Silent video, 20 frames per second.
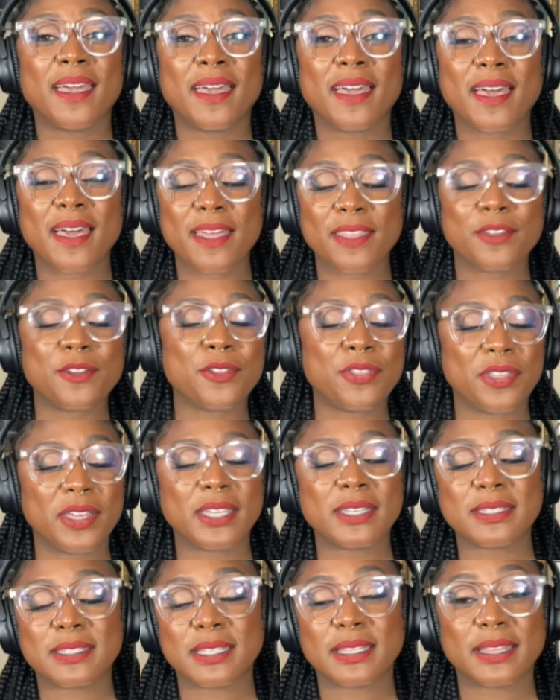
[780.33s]
Other
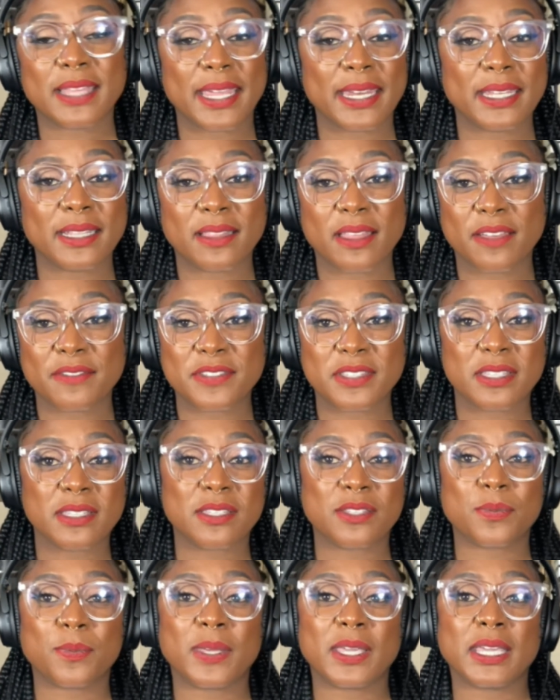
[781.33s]
things that Lady loves
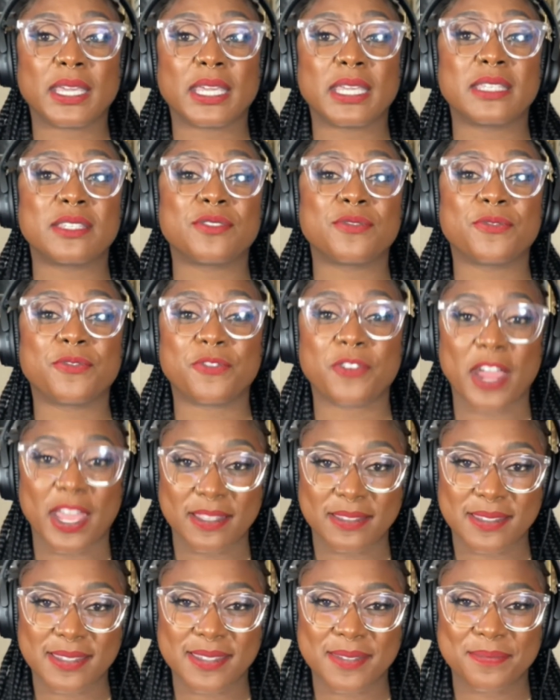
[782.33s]
this week is
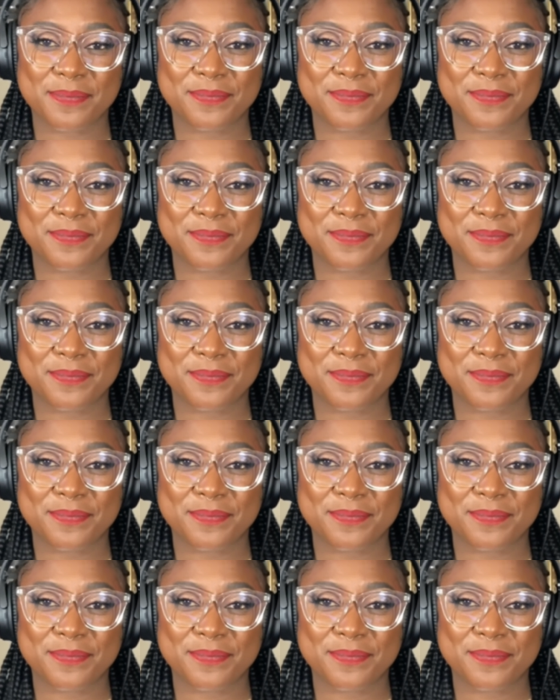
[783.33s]
Friends.